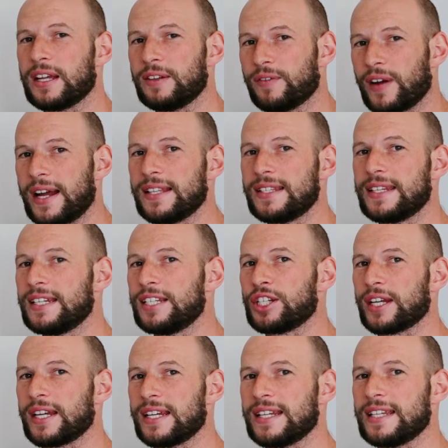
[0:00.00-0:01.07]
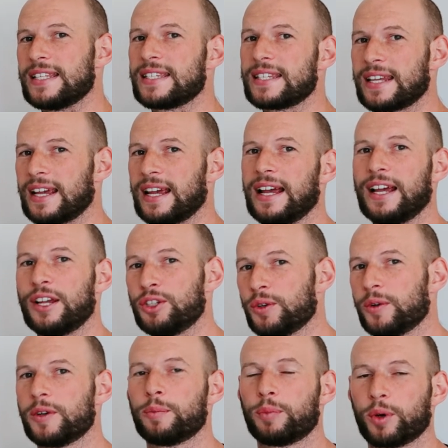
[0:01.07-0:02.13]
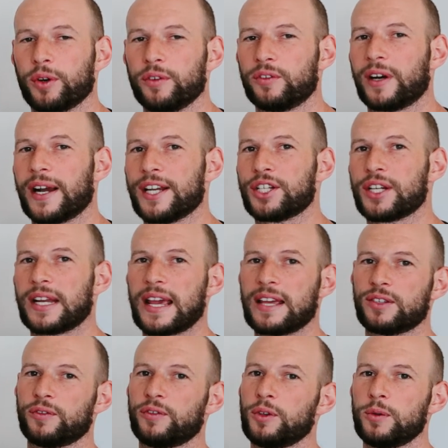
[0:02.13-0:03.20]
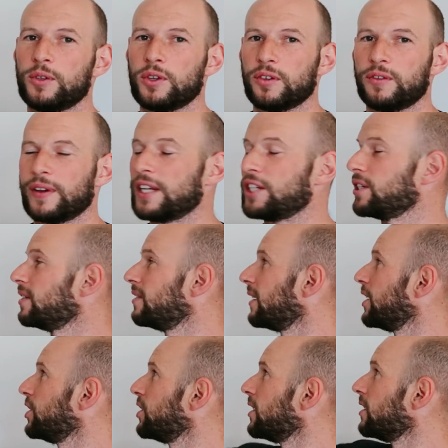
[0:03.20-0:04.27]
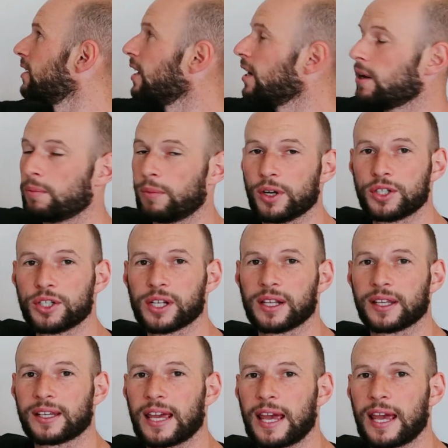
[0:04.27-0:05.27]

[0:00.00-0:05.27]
advantage is a new and improved range. It has a few new features such as modular